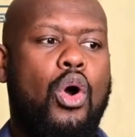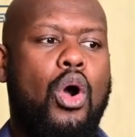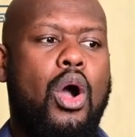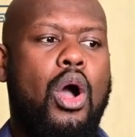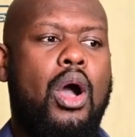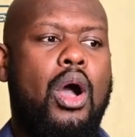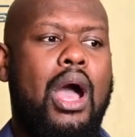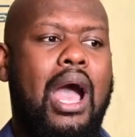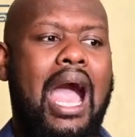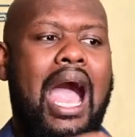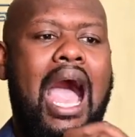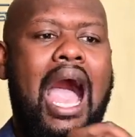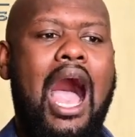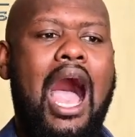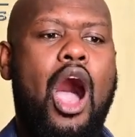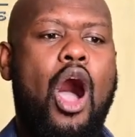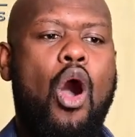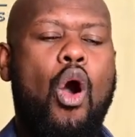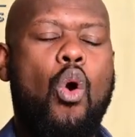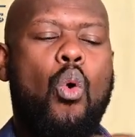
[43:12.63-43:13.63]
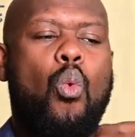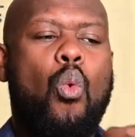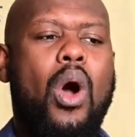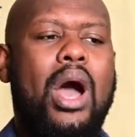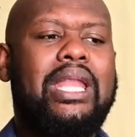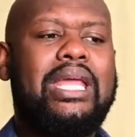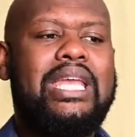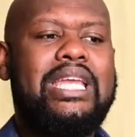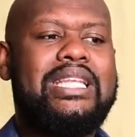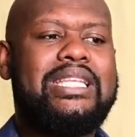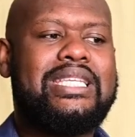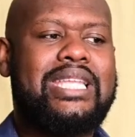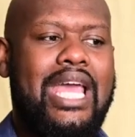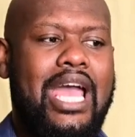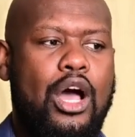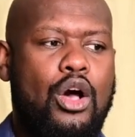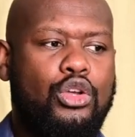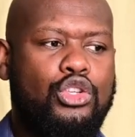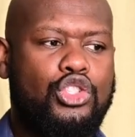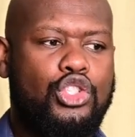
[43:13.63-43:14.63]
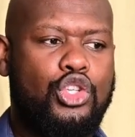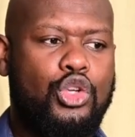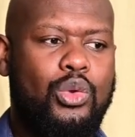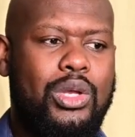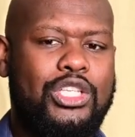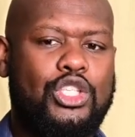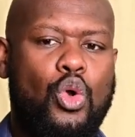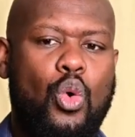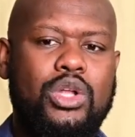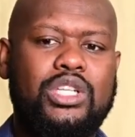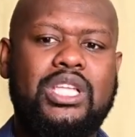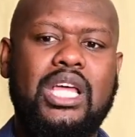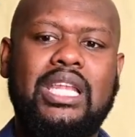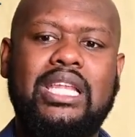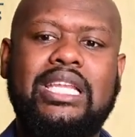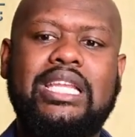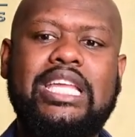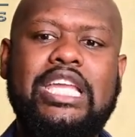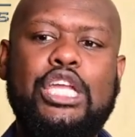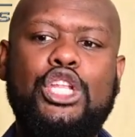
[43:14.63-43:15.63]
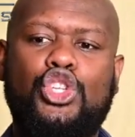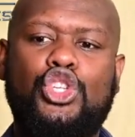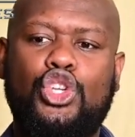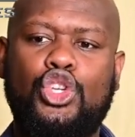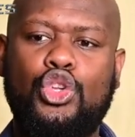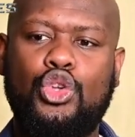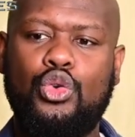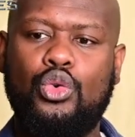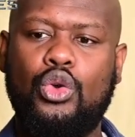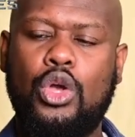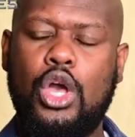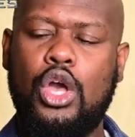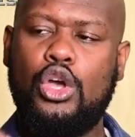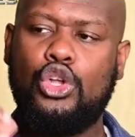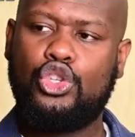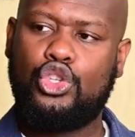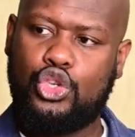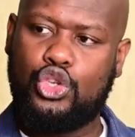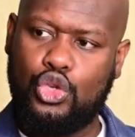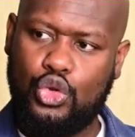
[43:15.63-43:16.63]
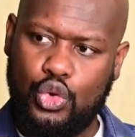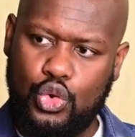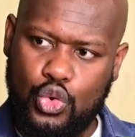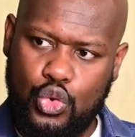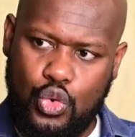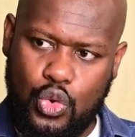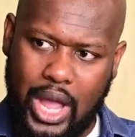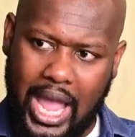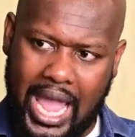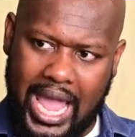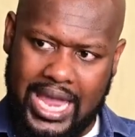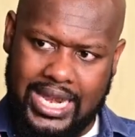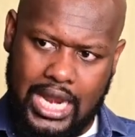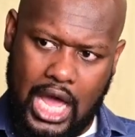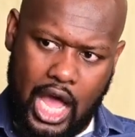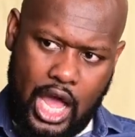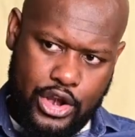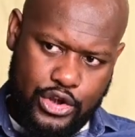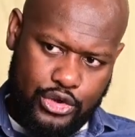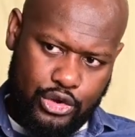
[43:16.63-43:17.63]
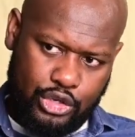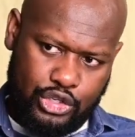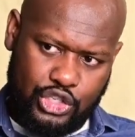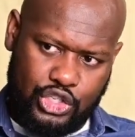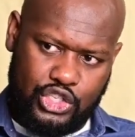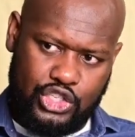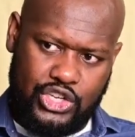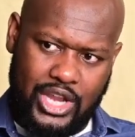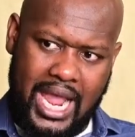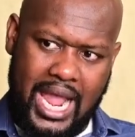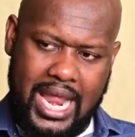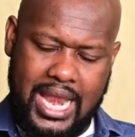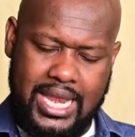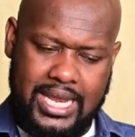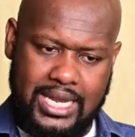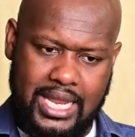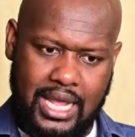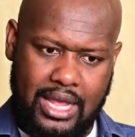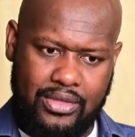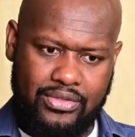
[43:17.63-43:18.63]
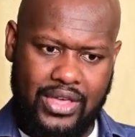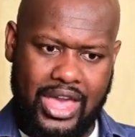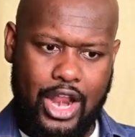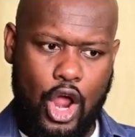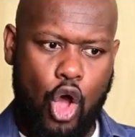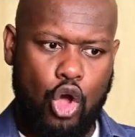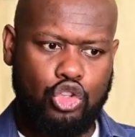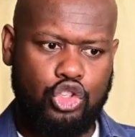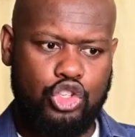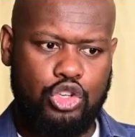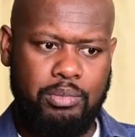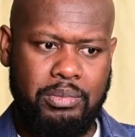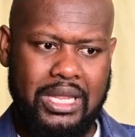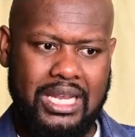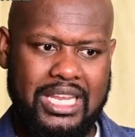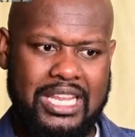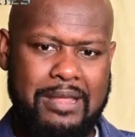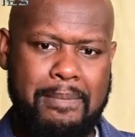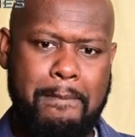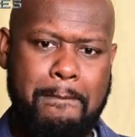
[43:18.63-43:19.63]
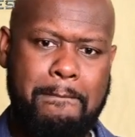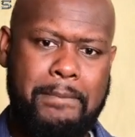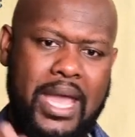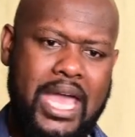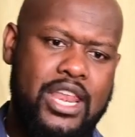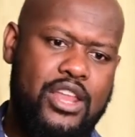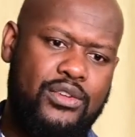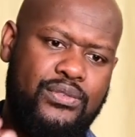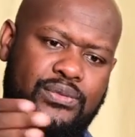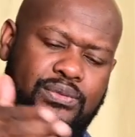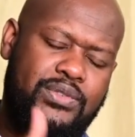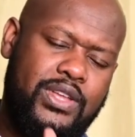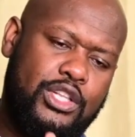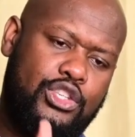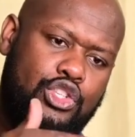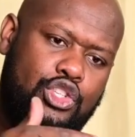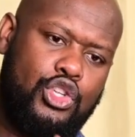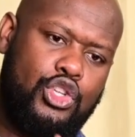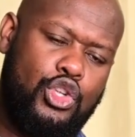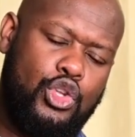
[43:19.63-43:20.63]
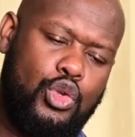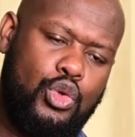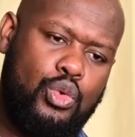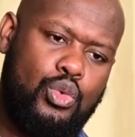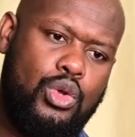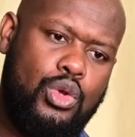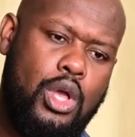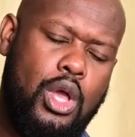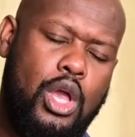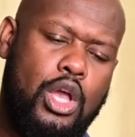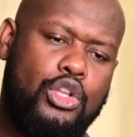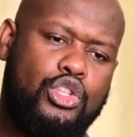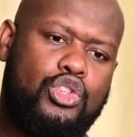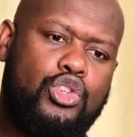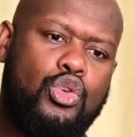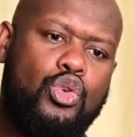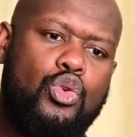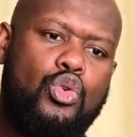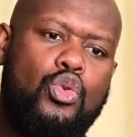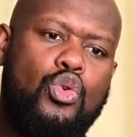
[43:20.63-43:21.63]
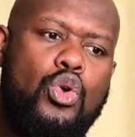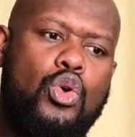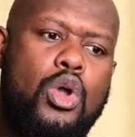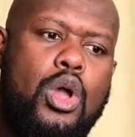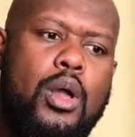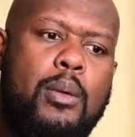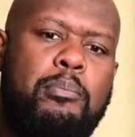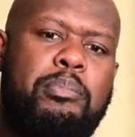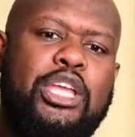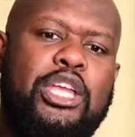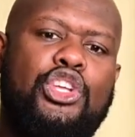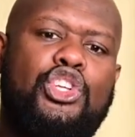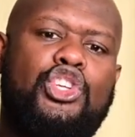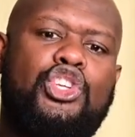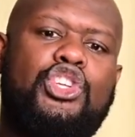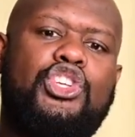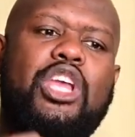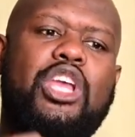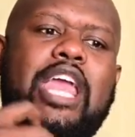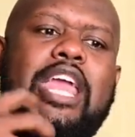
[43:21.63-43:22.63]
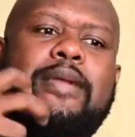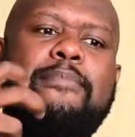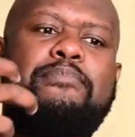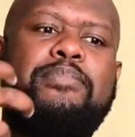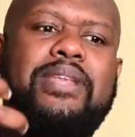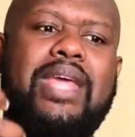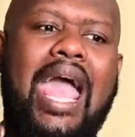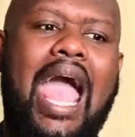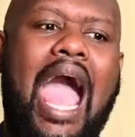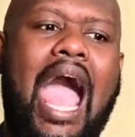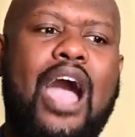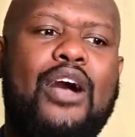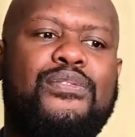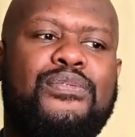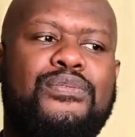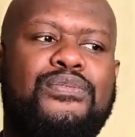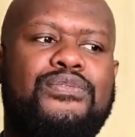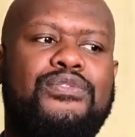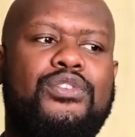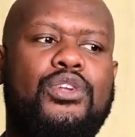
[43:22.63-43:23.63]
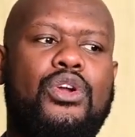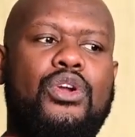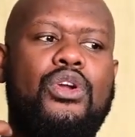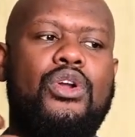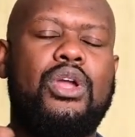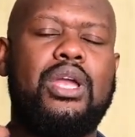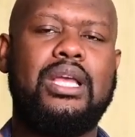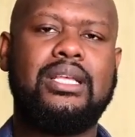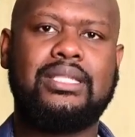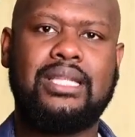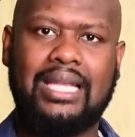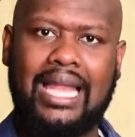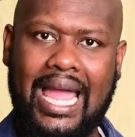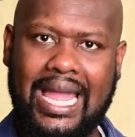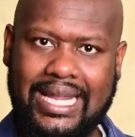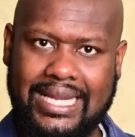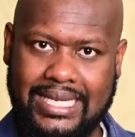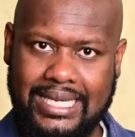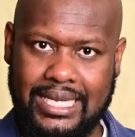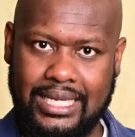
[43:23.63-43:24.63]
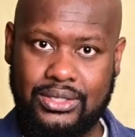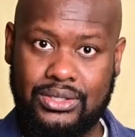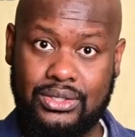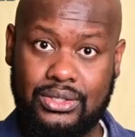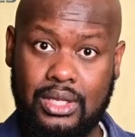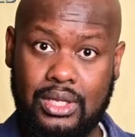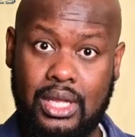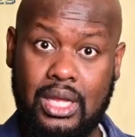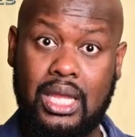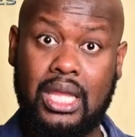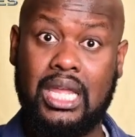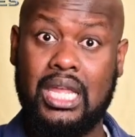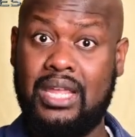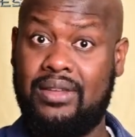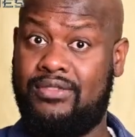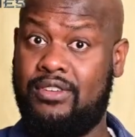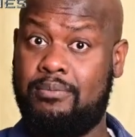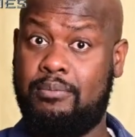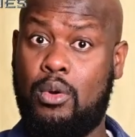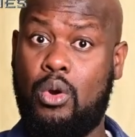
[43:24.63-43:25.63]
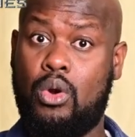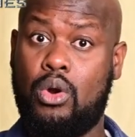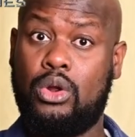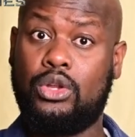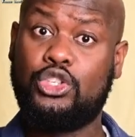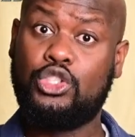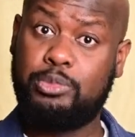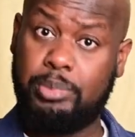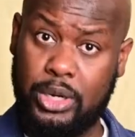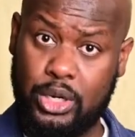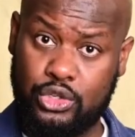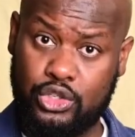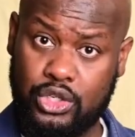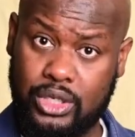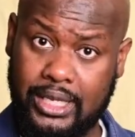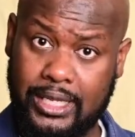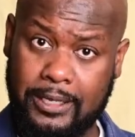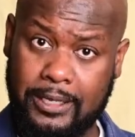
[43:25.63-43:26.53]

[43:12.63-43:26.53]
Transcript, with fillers: how what he tells you is going to lead you to an understanding that ultimately benefits you to be shaped after his likeness even more spiritually.